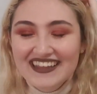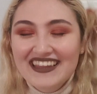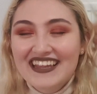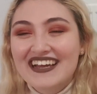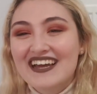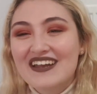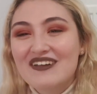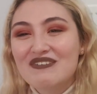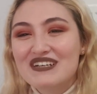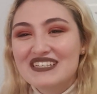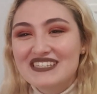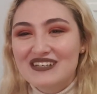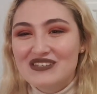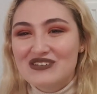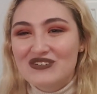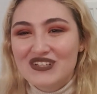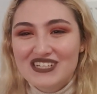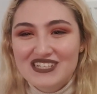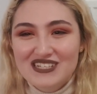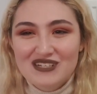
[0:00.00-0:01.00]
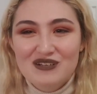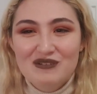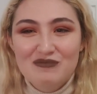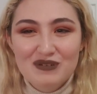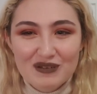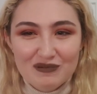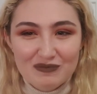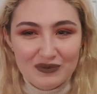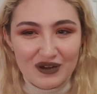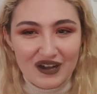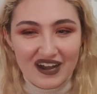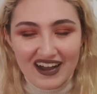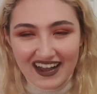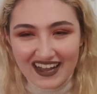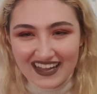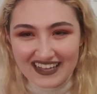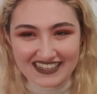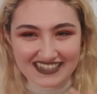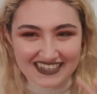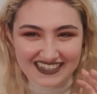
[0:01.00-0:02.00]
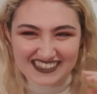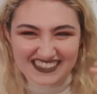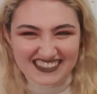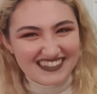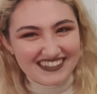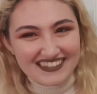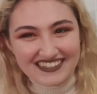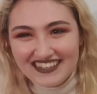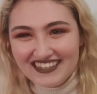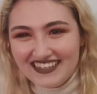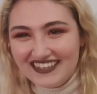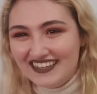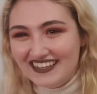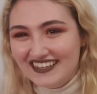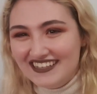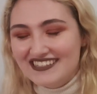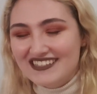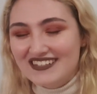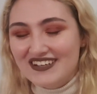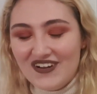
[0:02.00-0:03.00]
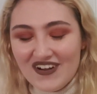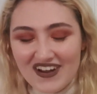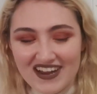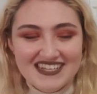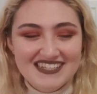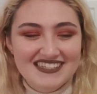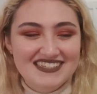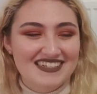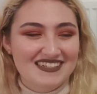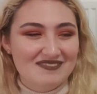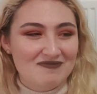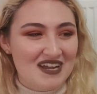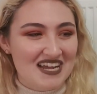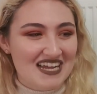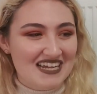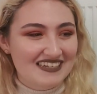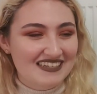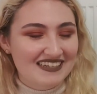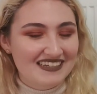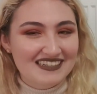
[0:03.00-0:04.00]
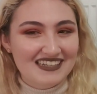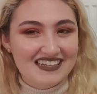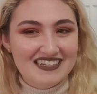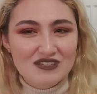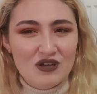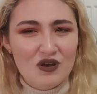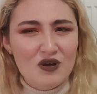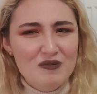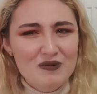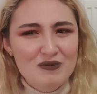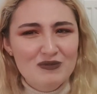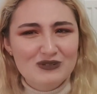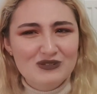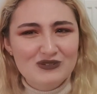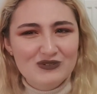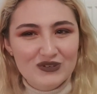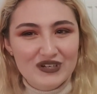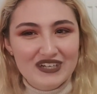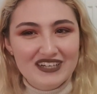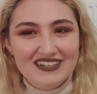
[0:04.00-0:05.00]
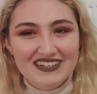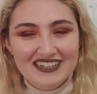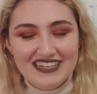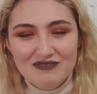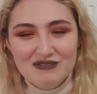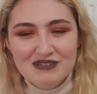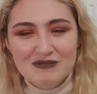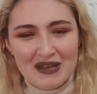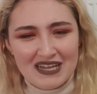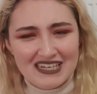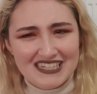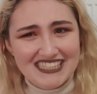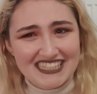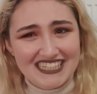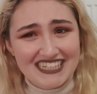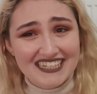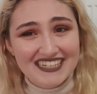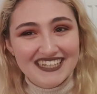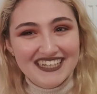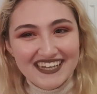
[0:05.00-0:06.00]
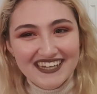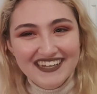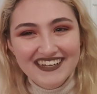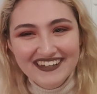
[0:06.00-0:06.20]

like I know it sounds really stupid, but it, it's crazy, man. Like, Toby was real. He was my G.